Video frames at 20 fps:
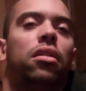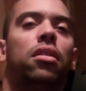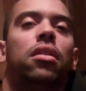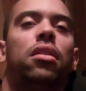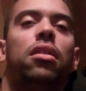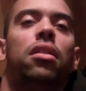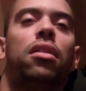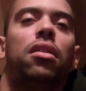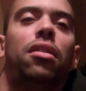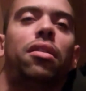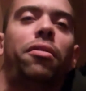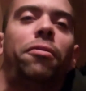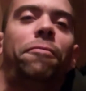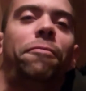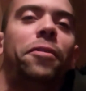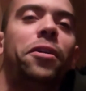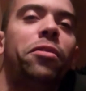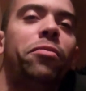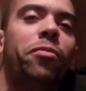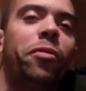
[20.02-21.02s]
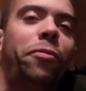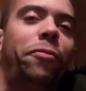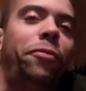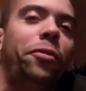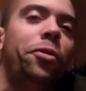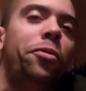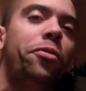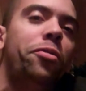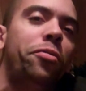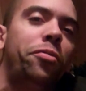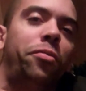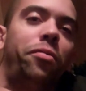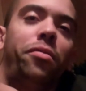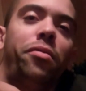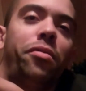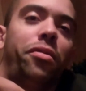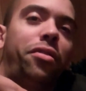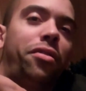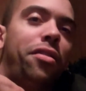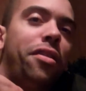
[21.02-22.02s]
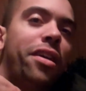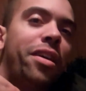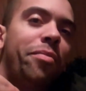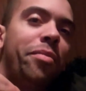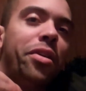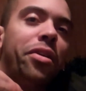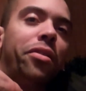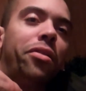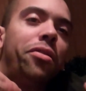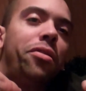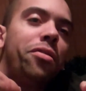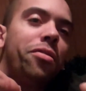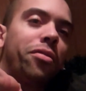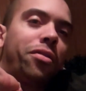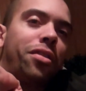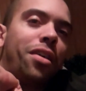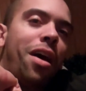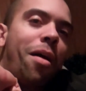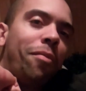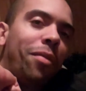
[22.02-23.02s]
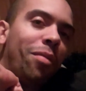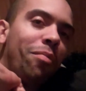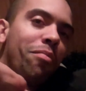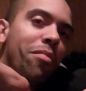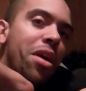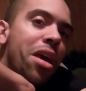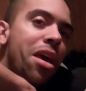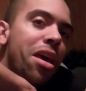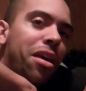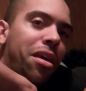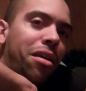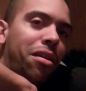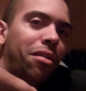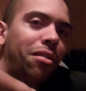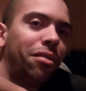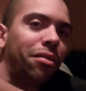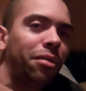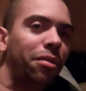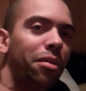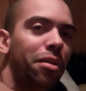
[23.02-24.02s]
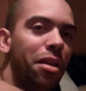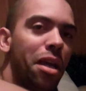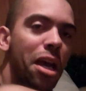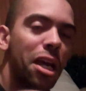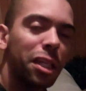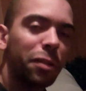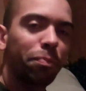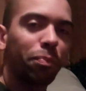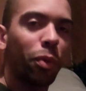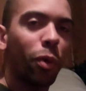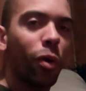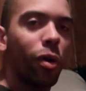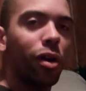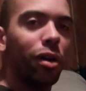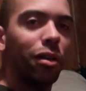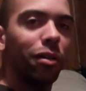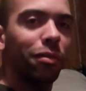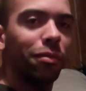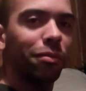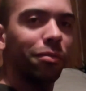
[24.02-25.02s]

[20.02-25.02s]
Oh, fun with food It's taking me a long time to make. Export?